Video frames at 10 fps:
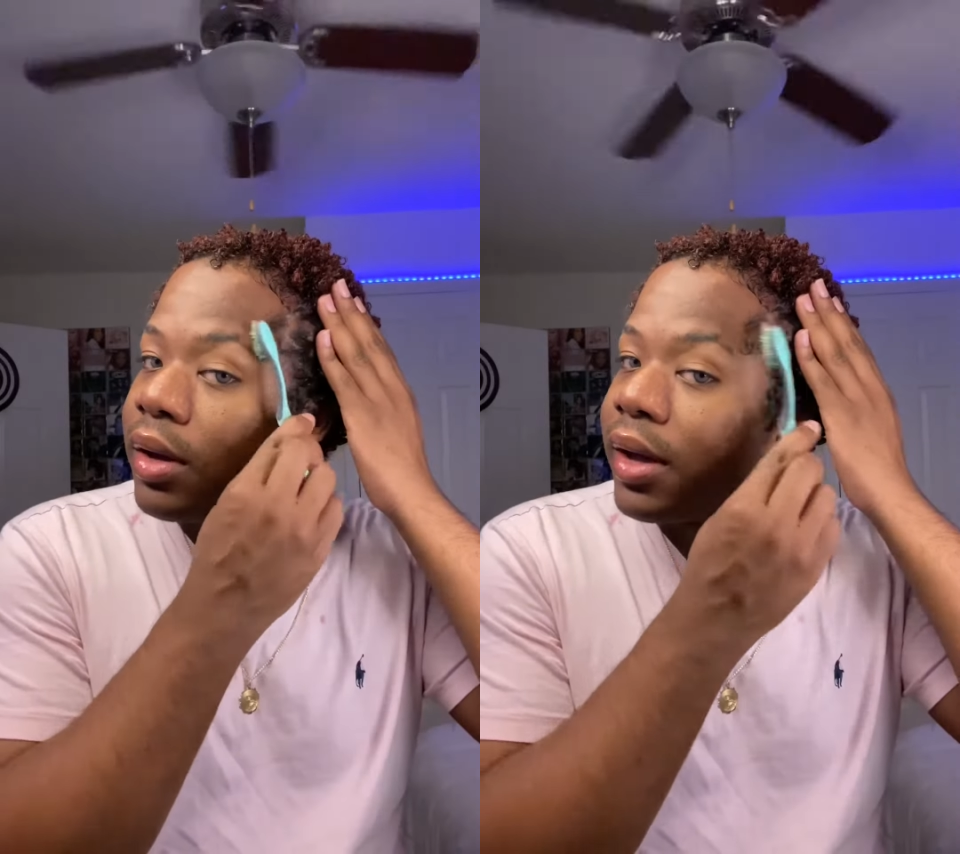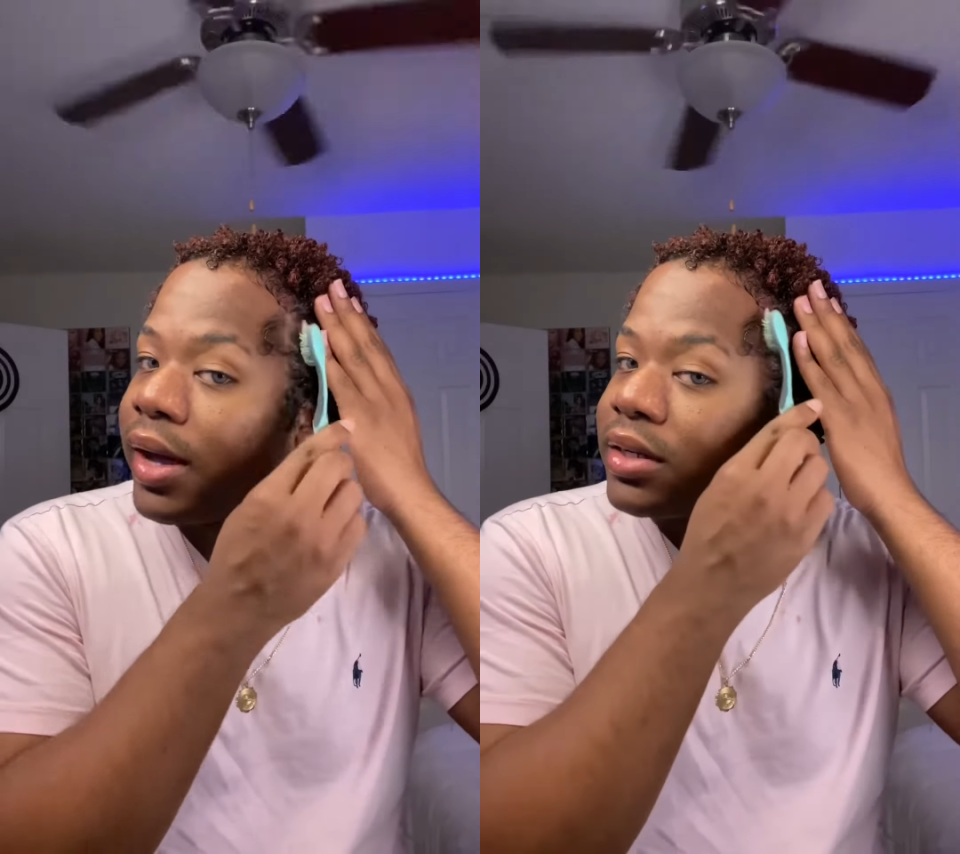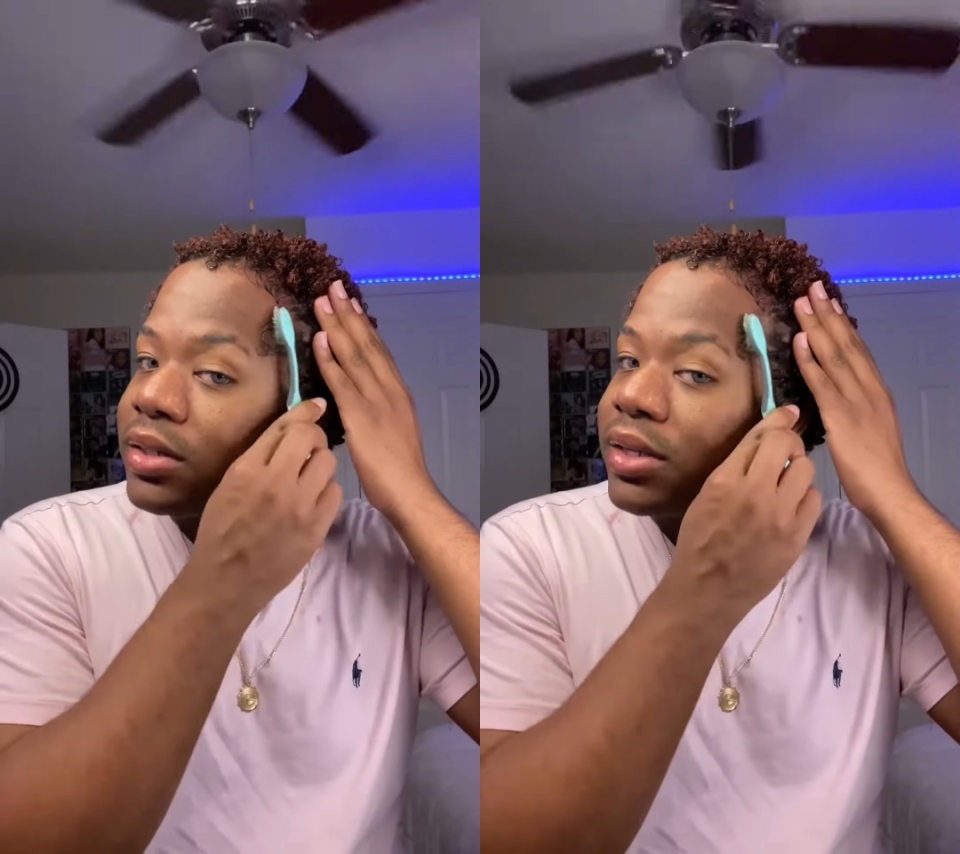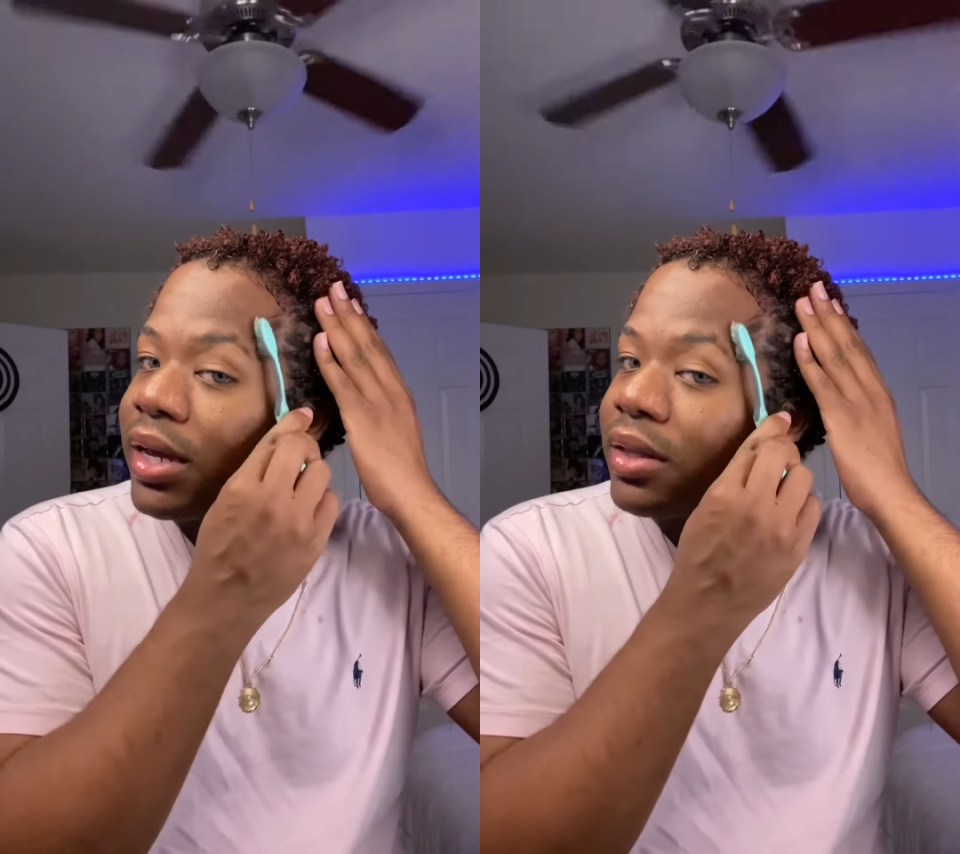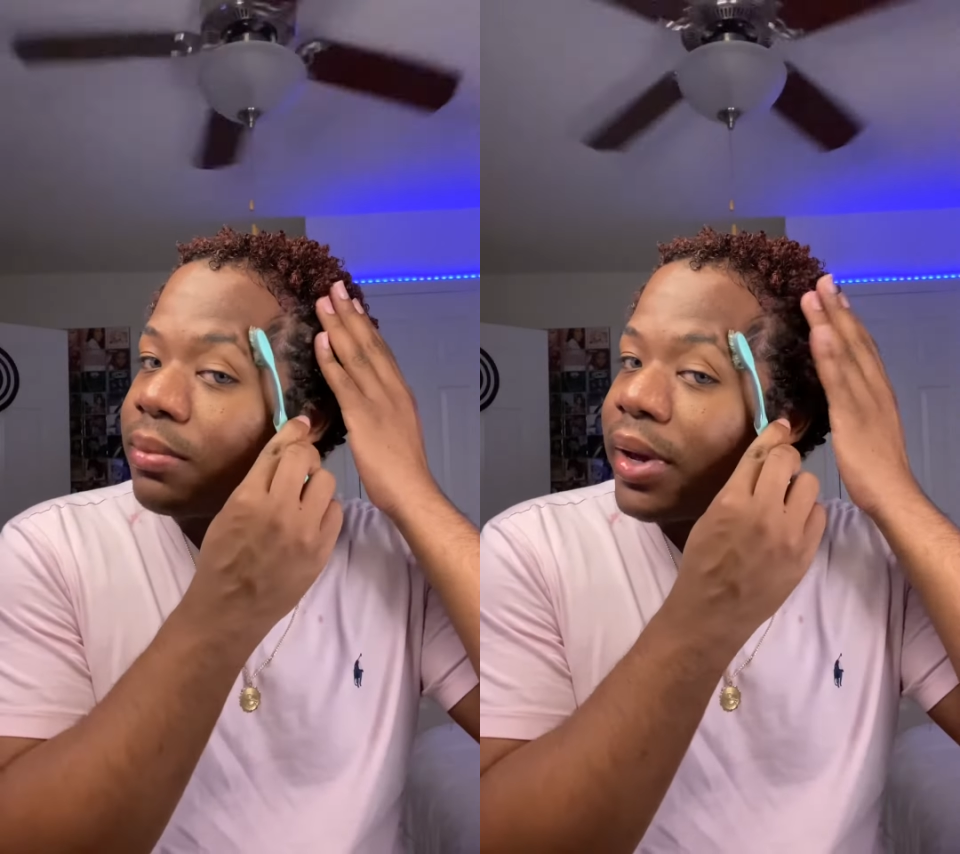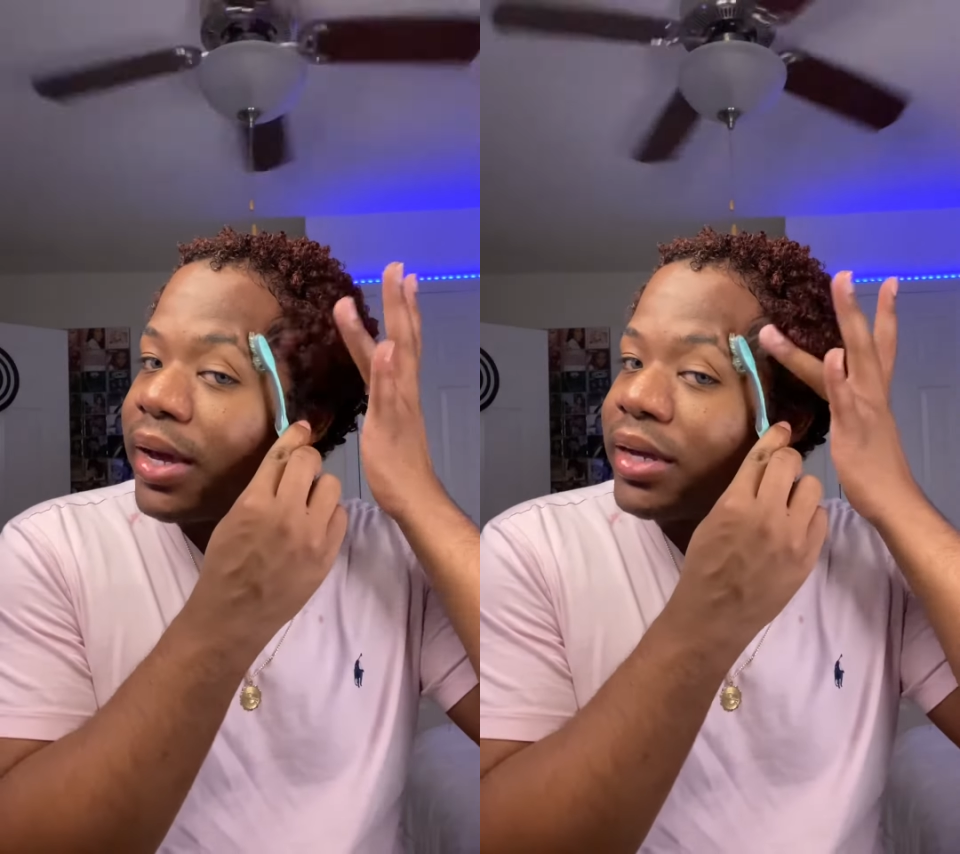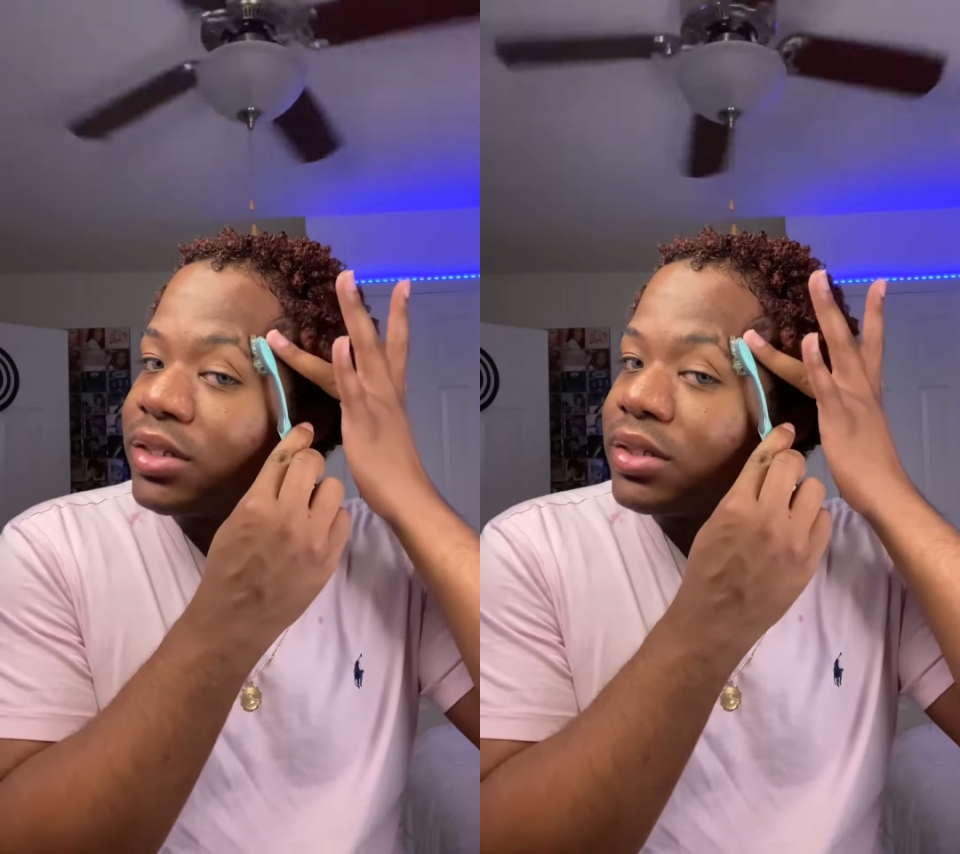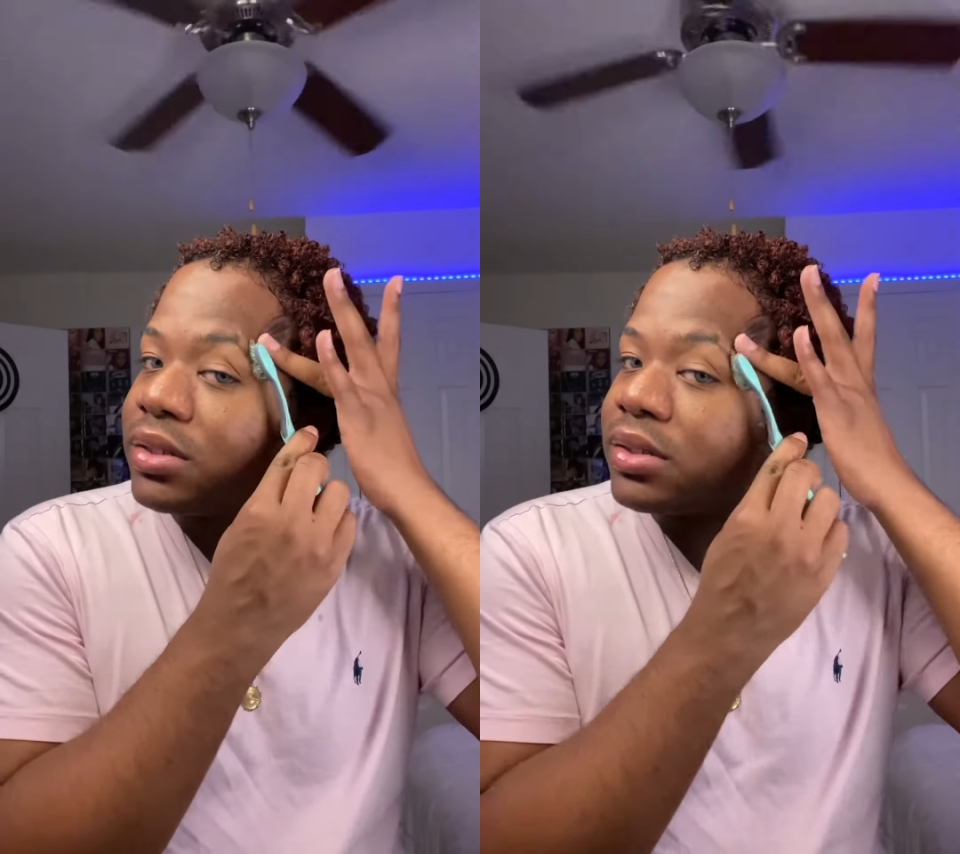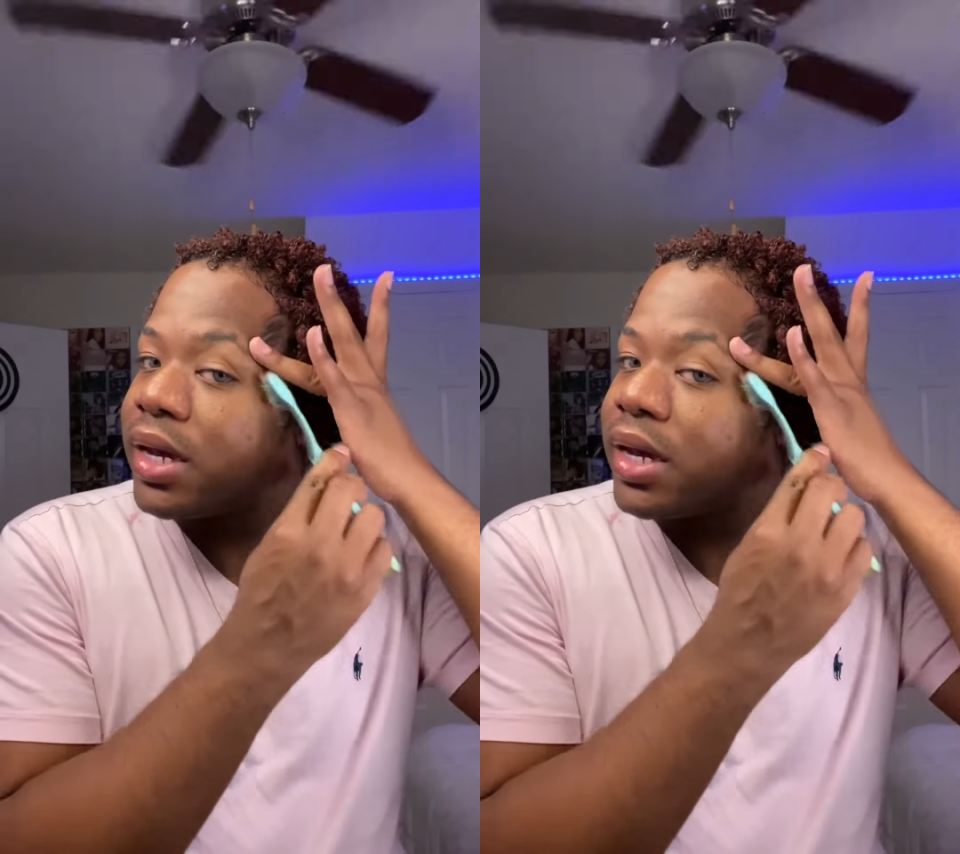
I just take my edges